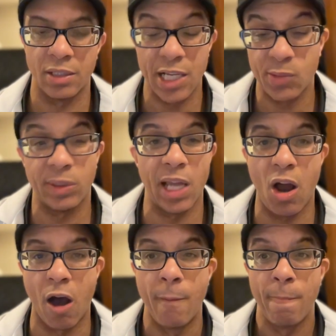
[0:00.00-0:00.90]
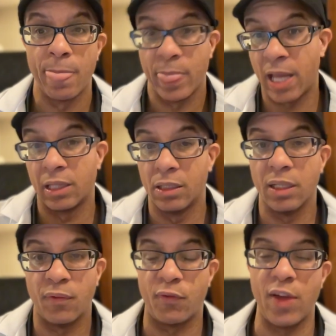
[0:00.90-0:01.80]
That's what they are. They're
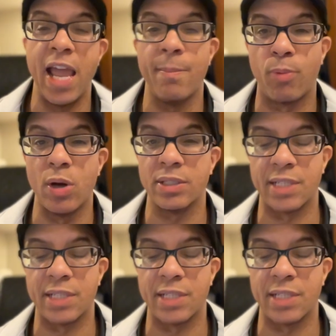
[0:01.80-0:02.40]
literally fanboys of